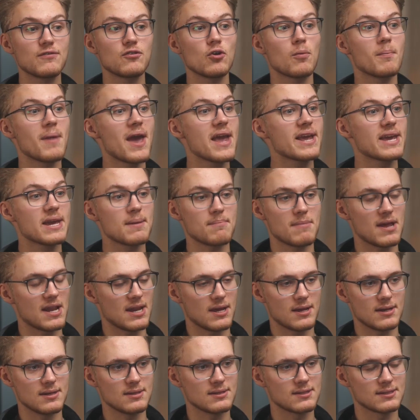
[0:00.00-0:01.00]
if you're making
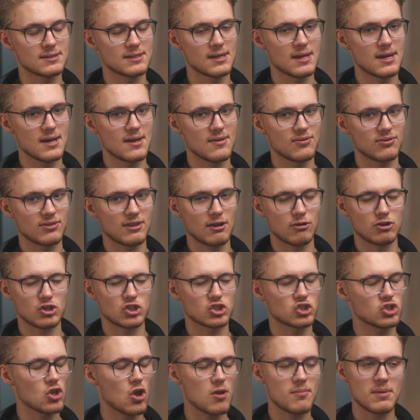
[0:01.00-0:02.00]
millions, there are
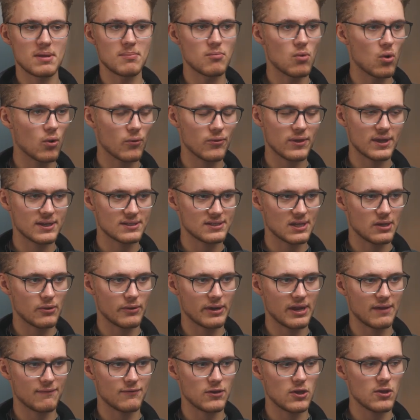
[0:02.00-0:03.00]
just so many more things that it
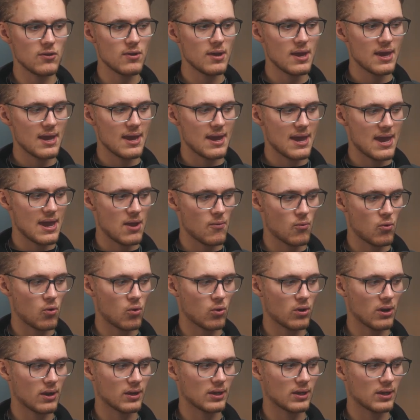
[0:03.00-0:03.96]
will give you. It will